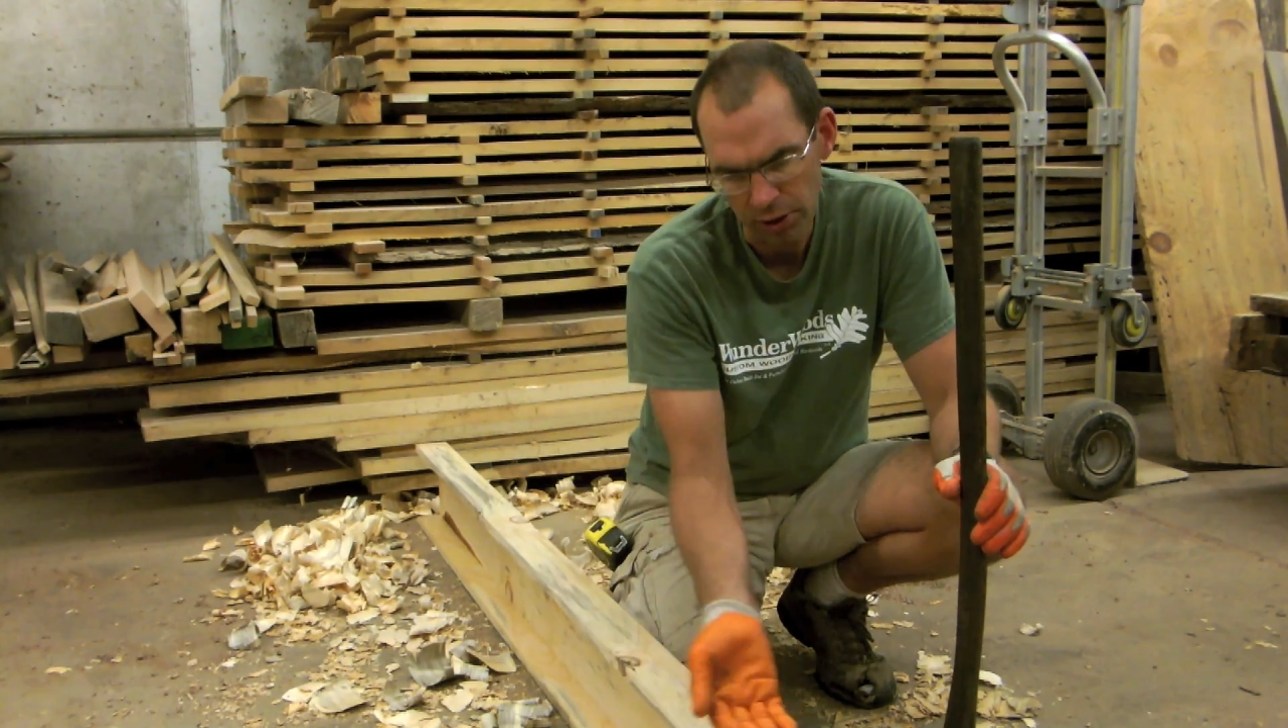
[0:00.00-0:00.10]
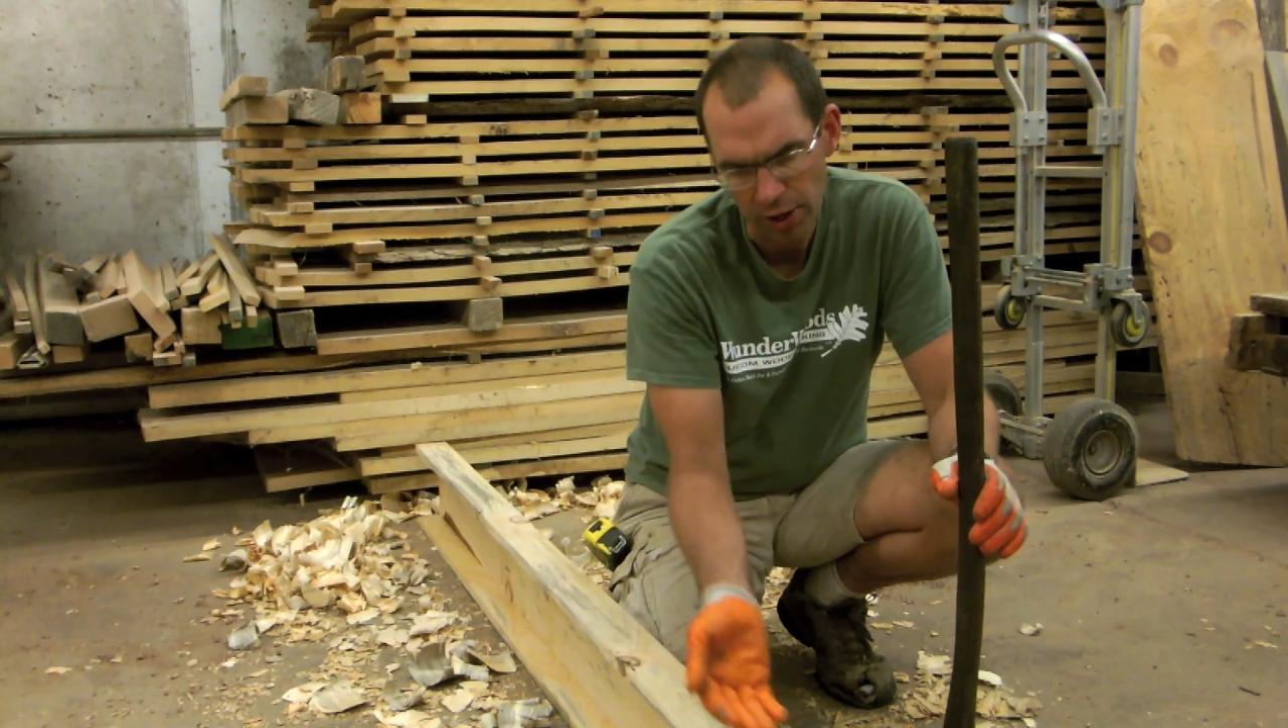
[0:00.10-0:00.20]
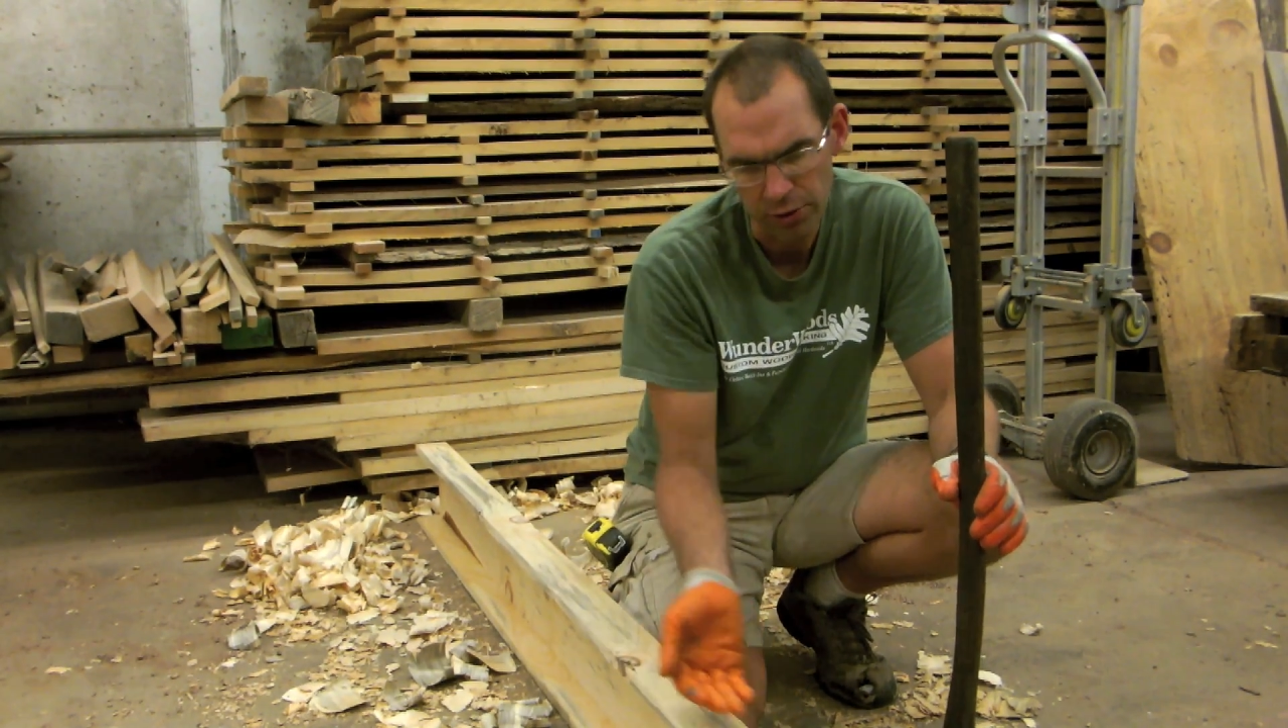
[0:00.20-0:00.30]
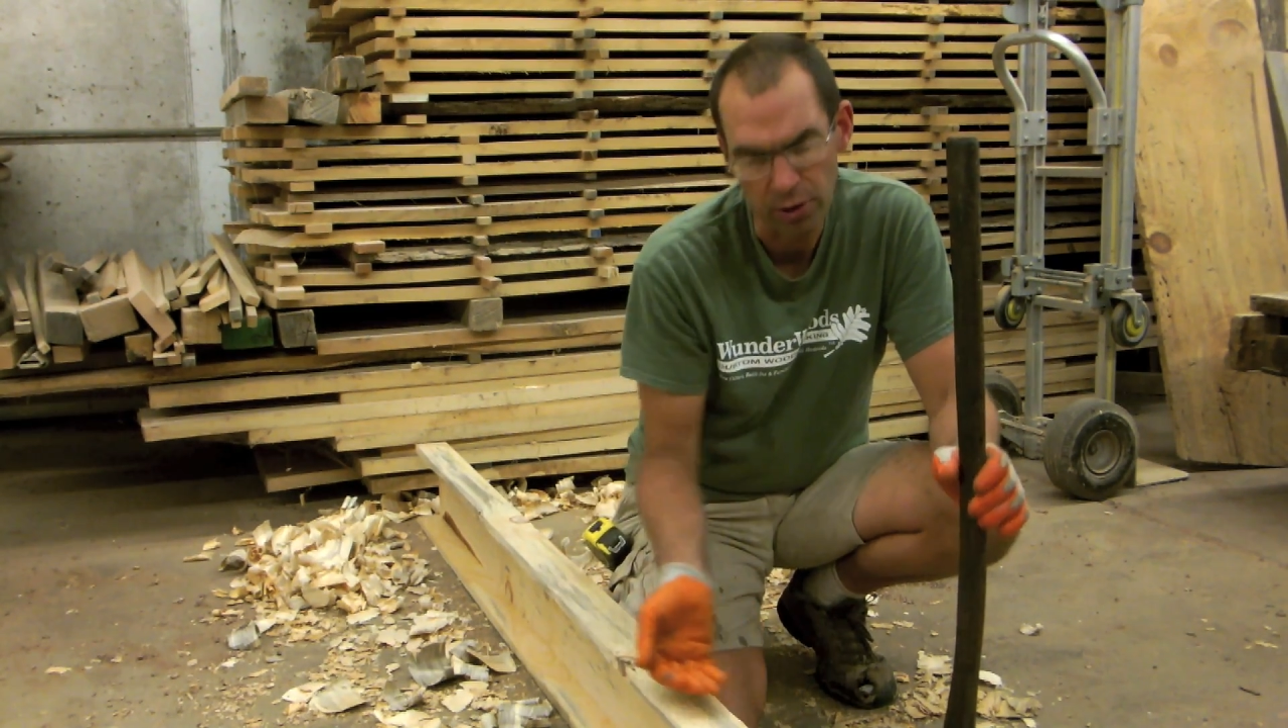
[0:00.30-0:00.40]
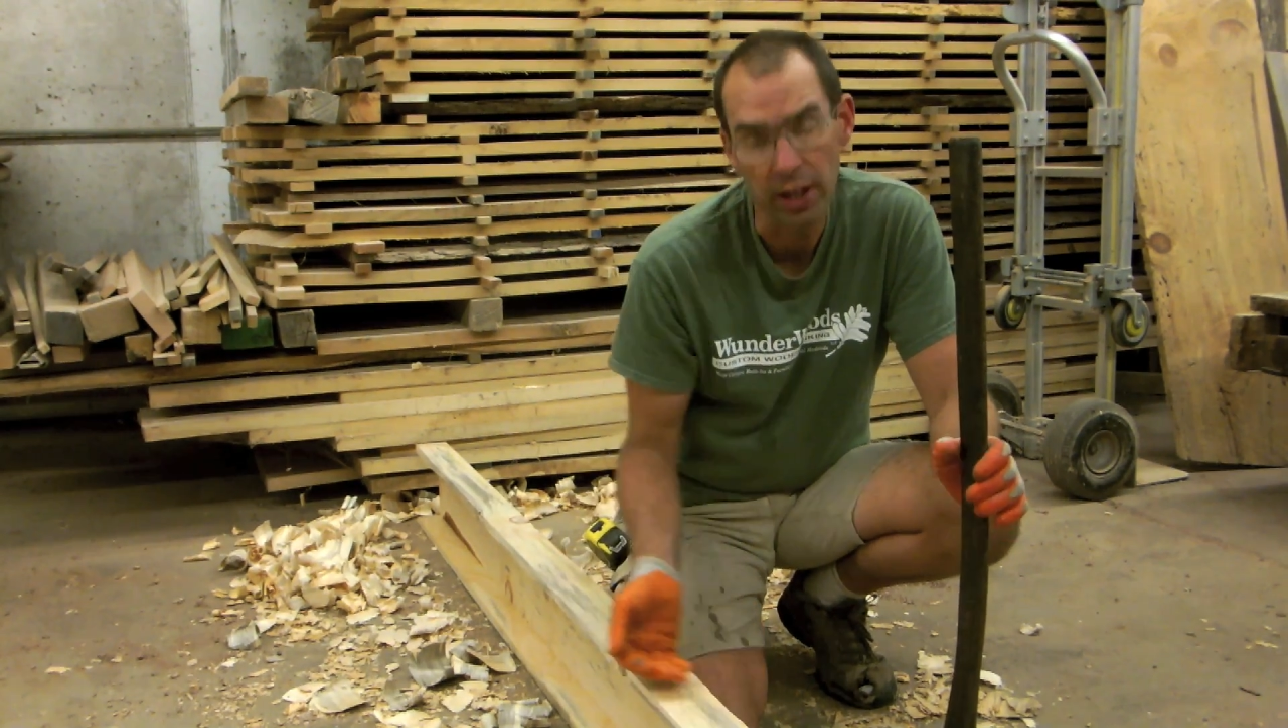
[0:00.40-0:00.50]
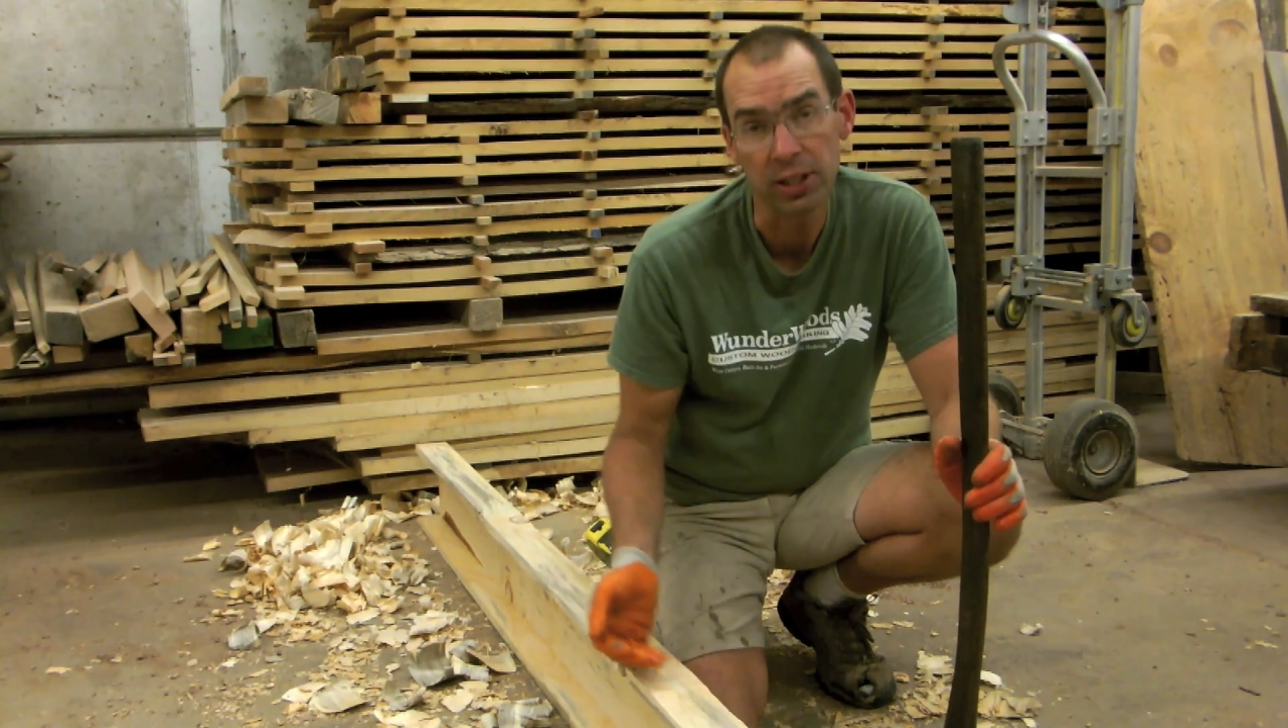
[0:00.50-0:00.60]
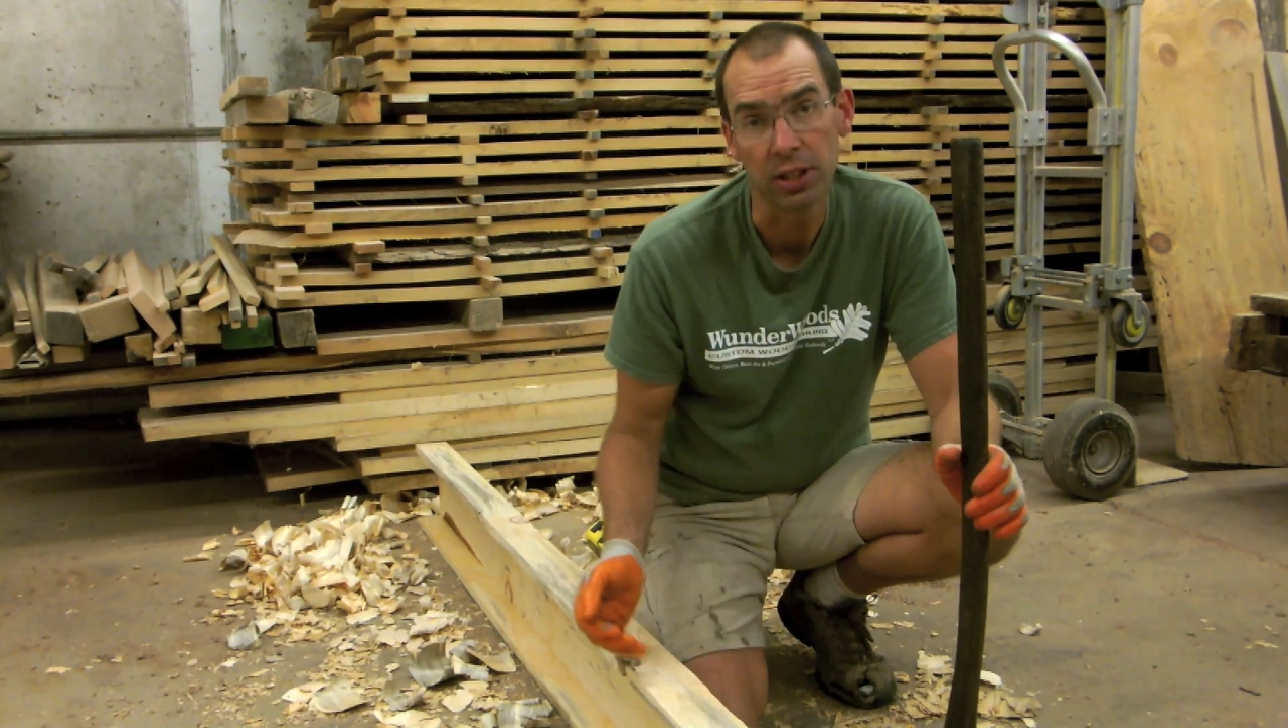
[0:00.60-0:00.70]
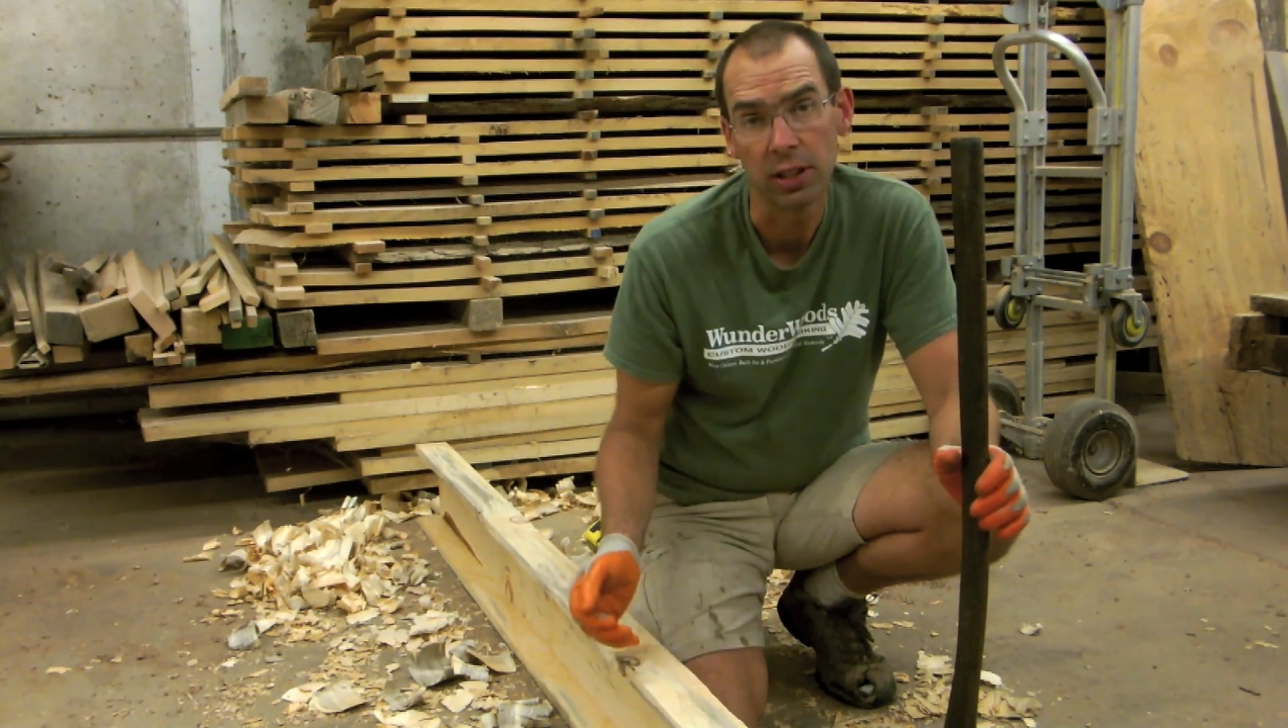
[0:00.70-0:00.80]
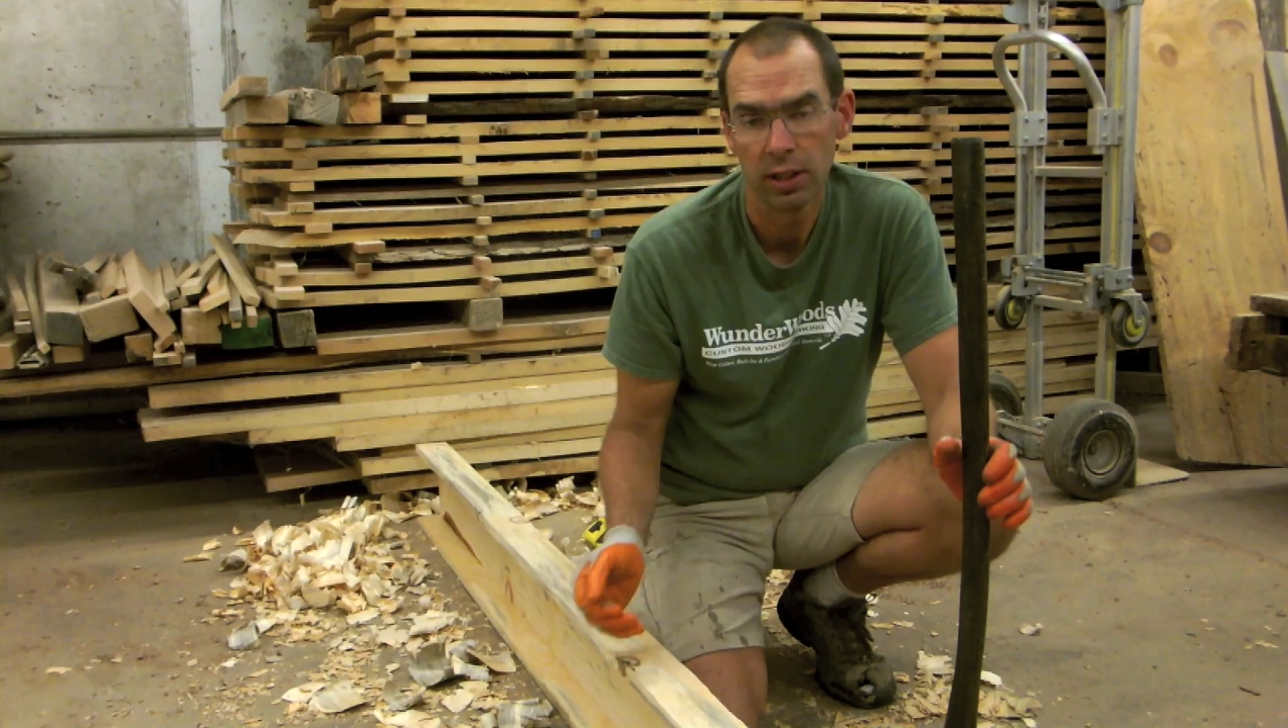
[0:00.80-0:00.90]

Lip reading: the other direction.